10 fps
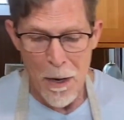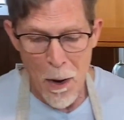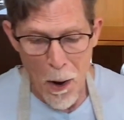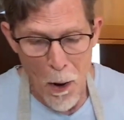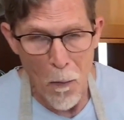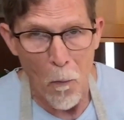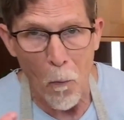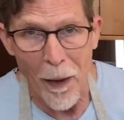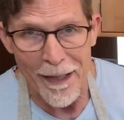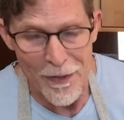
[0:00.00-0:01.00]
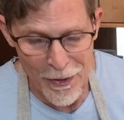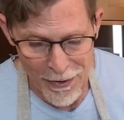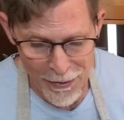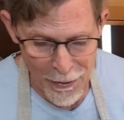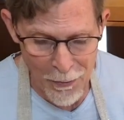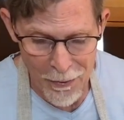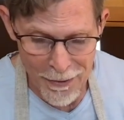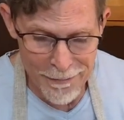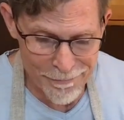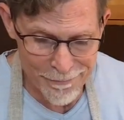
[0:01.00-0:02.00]
what it's going to go
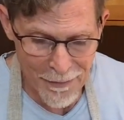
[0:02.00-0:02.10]
on.